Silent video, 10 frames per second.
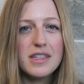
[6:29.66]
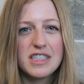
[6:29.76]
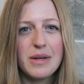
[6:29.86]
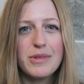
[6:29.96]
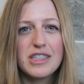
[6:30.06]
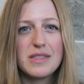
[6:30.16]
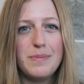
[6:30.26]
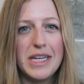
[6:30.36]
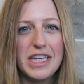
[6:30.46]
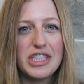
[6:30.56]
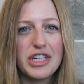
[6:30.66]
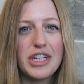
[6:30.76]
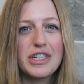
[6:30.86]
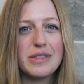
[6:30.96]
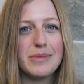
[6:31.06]
someone speaking to
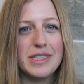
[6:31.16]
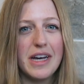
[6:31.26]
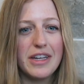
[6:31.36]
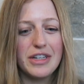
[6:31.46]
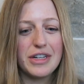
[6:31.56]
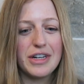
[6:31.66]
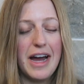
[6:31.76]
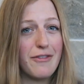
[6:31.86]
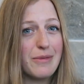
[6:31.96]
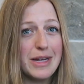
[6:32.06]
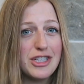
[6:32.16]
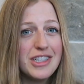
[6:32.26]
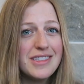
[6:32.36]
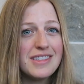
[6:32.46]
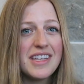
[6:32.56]
her, someone telling her
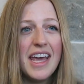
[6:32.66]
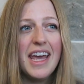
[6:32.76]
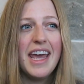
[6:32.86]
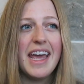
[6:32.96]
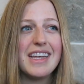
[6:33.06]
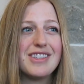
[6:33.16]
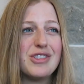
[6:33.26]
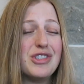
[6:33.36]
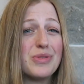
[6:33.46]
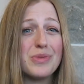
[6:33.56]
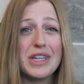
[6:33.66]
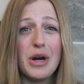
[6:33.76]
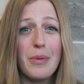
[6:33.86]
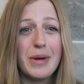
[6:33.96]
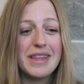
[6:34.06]
affirmations. And so she's really
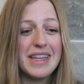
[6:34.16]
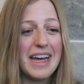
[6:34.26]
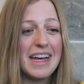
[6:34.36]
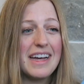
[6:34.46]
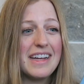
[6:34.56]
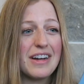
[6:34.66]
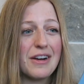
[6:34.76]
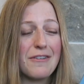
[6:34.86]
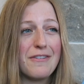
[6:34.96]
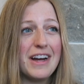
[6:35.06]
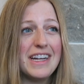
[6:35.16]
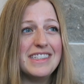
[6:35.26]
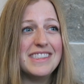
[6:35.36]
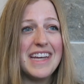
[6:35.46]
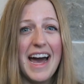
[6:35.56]
hoping that her
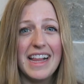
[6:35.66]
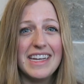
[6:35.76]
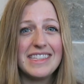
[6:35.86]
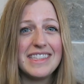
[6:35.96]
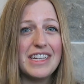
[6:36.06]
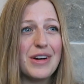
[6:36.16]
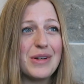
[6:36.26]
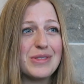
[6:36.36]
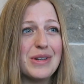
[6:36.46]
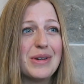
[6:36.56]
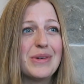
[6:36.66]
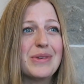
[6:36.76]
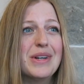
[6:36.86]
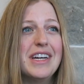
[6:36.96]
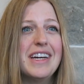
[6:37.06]
friend Alice and
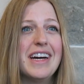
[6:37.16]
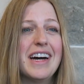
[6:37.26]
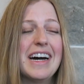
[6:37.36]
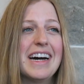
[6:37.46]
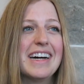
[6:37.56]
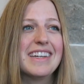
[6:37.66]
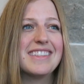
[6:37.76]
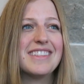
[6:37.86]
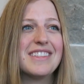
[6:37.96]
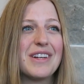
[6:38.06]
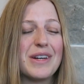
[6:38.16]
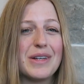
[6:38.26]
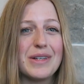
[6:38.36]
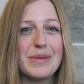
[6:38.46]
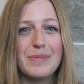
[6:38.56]
also
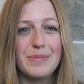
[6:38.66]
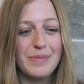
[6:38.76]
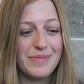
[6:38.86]
her